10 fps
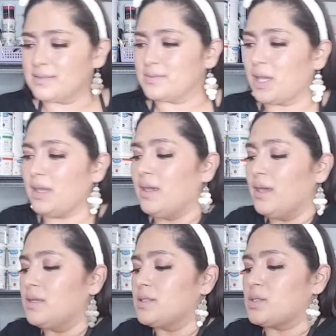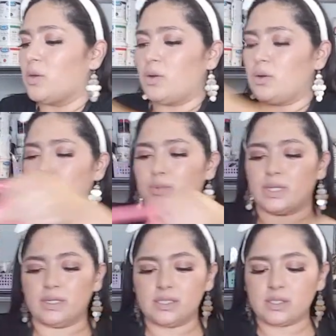Okay, so we're
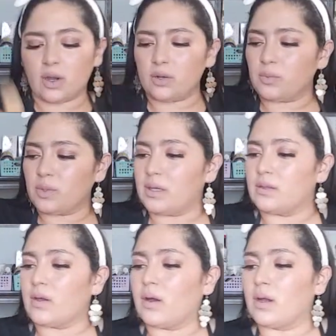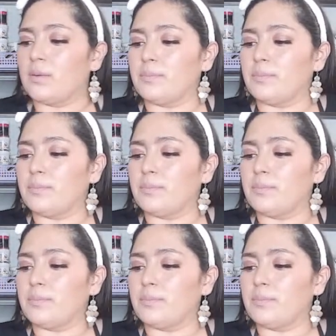gonna start with our